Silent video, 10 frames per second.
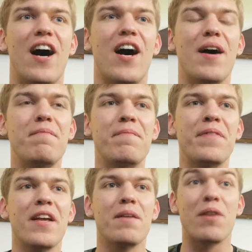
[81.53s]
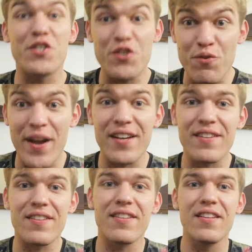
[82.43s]
my
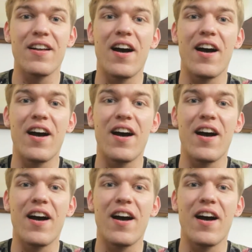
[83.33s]
strength.